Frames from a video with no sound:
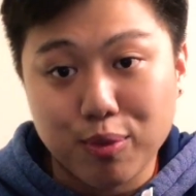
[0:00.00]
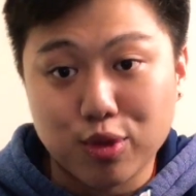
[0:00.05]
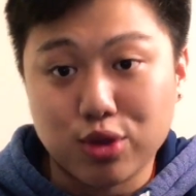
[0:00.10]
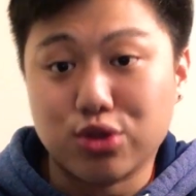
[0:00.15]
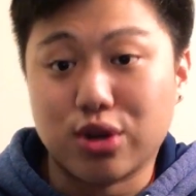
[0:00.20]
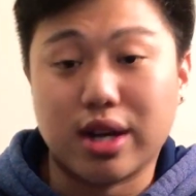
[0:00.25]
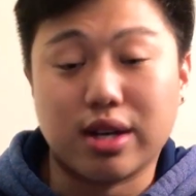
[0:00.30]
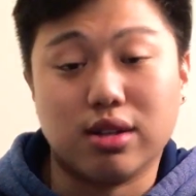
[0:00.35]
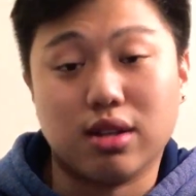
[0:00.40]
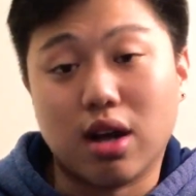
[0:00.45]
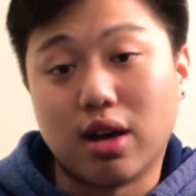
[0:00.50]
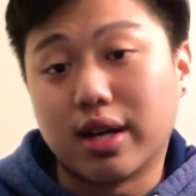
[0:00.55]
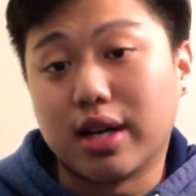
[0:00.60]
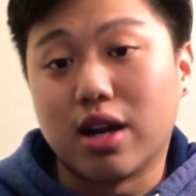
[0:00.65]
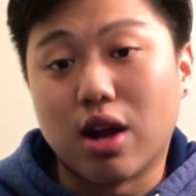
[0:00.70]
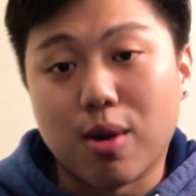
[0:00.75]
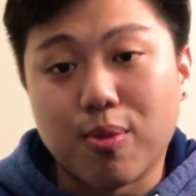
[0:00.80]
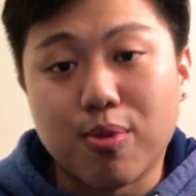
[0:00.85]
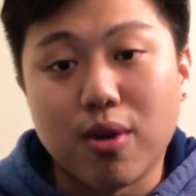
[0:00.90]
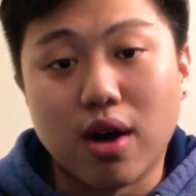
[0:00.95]
we try to lock
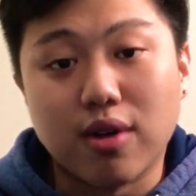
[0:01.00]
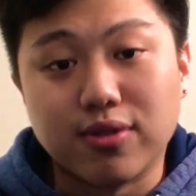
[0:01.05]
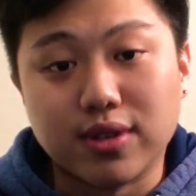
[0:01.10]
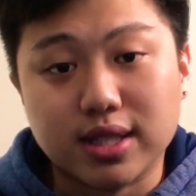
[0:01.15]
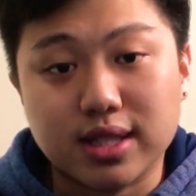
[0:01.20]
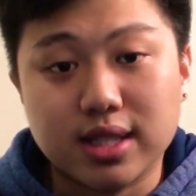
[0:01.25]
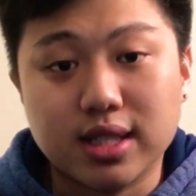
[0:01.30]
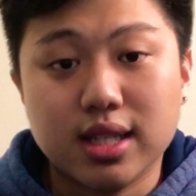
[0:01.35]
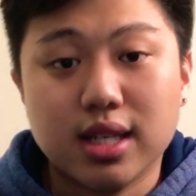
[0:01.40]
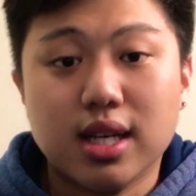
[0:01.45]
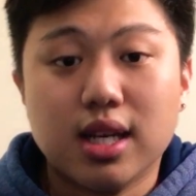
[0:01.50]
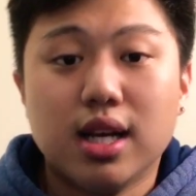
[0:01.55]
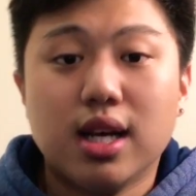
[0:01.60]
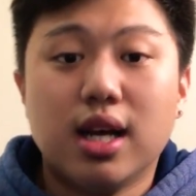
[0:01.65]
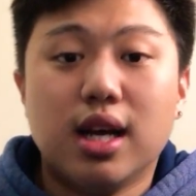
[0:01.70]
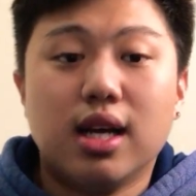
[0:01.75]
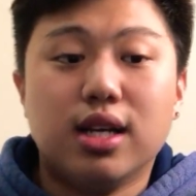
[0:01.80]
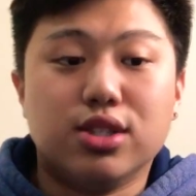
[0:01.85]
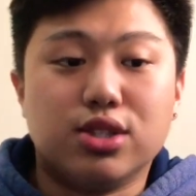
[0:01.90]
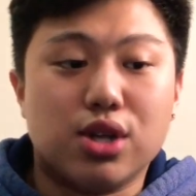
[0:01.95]
in our profits.
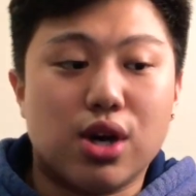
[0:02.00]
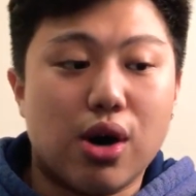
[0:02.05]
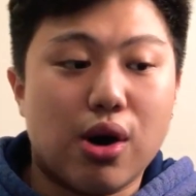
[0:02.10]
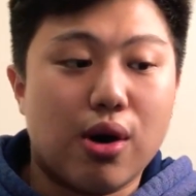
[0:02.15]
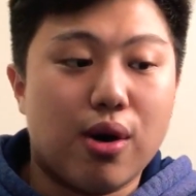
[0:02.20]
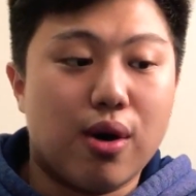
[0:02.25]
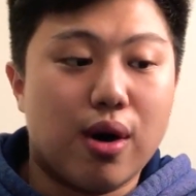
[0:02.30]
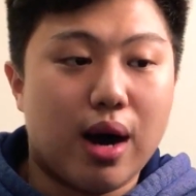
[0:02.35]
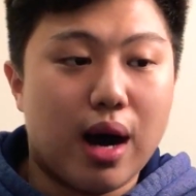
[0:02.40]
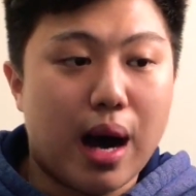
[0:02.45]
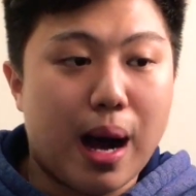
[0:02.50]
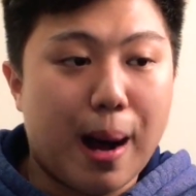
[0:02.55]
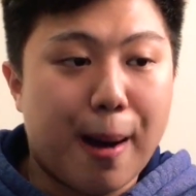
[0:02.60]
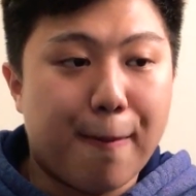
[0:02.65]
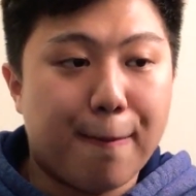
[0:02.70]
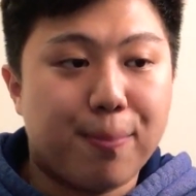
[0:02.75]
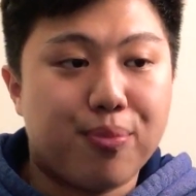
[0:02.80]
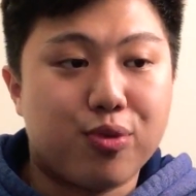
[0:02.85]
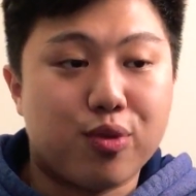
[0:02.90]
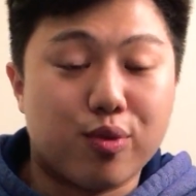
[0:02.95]
So
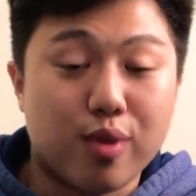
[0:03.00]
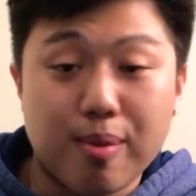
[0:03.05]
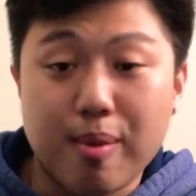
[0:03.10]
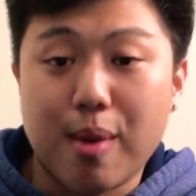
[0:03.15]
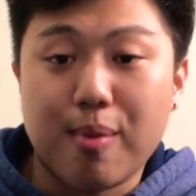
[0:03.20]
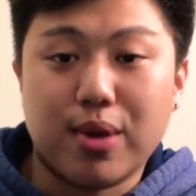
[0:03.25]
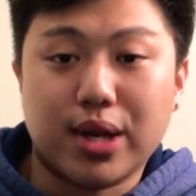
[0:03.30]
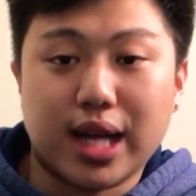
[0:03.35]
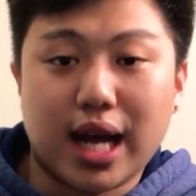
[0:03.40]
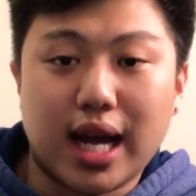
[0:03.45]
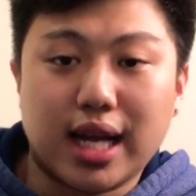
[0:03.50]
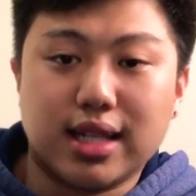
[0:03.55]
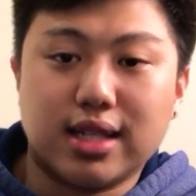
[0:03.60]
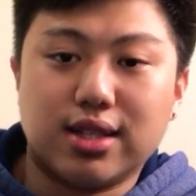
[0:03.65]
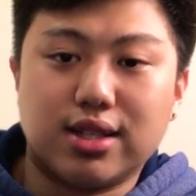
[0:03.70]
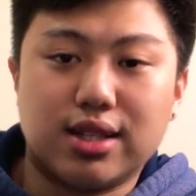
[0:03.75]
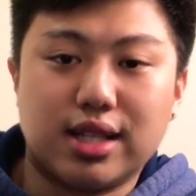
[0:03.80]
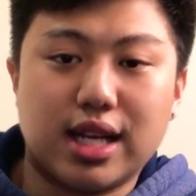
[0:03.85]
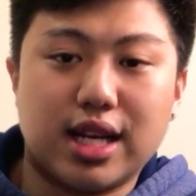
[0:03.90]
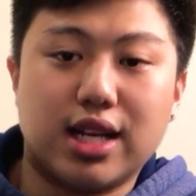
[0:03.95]
remember that
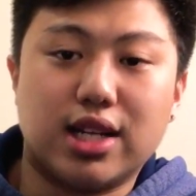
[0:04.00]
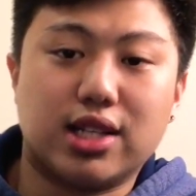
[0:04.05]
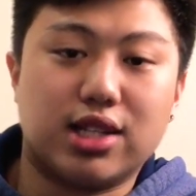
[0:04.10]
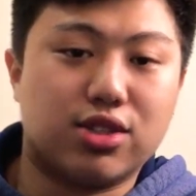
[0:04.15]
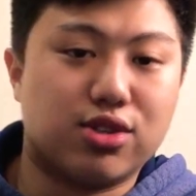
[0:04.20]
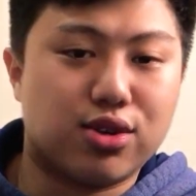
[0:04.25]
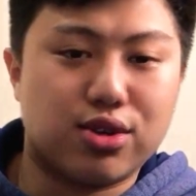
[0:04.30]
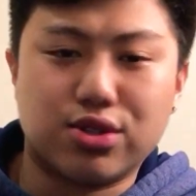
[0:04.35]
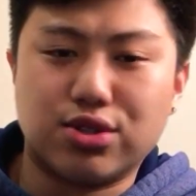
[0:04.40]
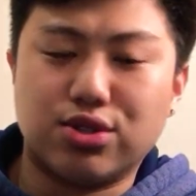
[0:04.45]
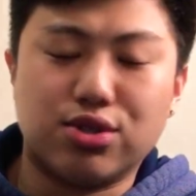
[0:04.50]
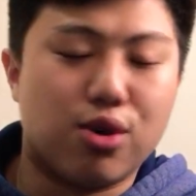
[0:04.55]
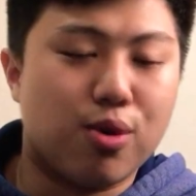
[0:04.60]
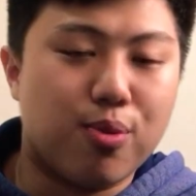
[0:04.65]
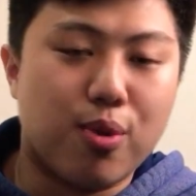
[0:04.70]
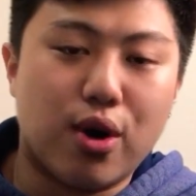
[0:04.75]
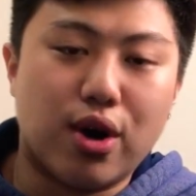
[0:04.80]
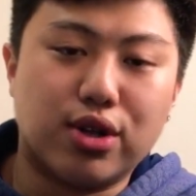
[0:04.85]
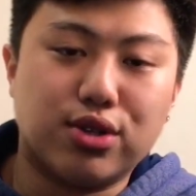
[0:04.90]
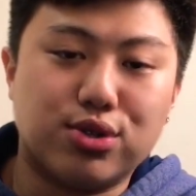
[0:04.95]
there is no
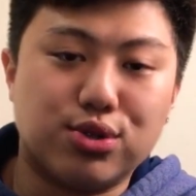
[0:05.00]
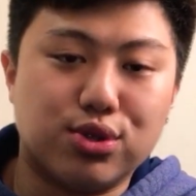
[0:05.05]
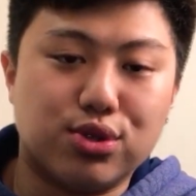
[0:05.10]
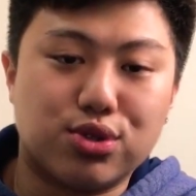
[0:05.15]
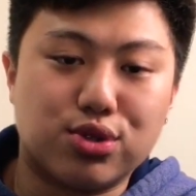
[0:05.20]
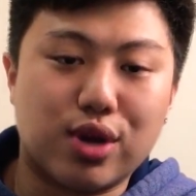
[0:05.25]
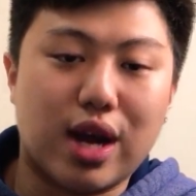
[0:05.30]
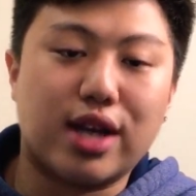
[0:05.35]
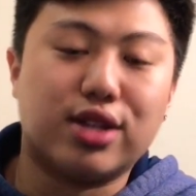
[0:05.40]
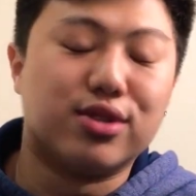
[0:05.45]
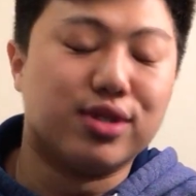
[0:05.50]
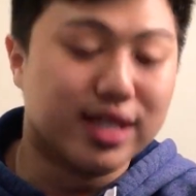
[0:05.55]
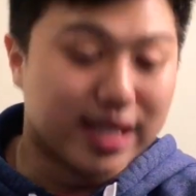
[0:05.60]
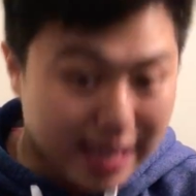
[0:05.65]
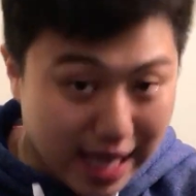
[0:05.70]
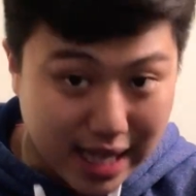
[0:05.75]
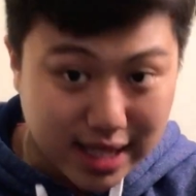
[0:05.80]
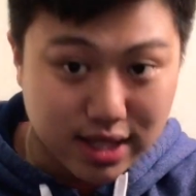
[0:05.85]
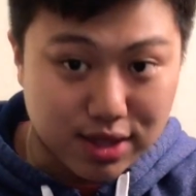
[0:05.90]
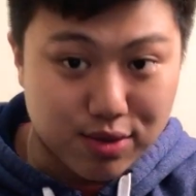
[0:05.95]
point to try to
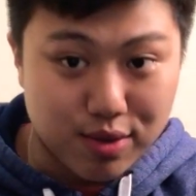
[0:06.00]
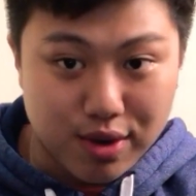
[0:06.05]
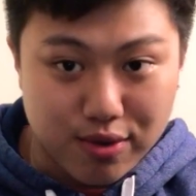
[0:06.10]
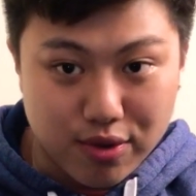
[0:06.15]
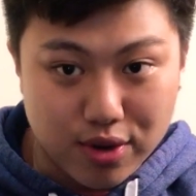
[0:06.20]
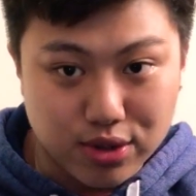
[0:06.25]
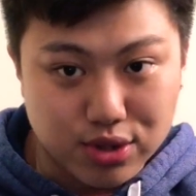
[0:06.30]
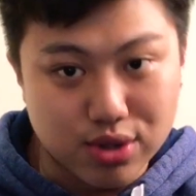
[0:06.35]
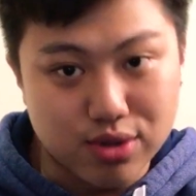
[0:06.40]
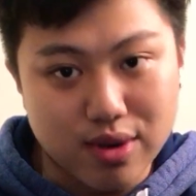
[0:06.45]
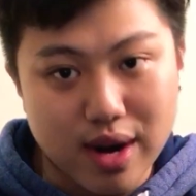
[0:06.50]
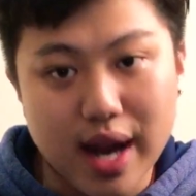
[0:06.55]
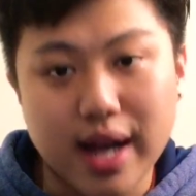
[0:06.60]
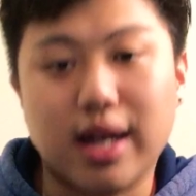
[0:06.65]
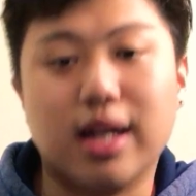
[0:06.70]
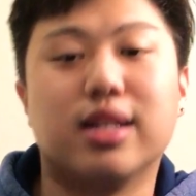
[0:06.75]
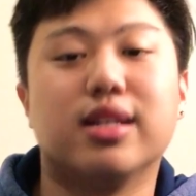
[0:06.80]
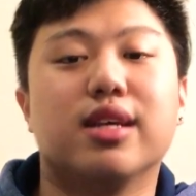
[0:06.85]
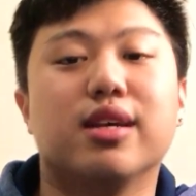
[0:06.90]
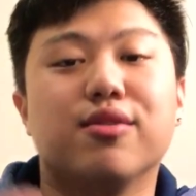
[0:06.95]
guess the reversal, right?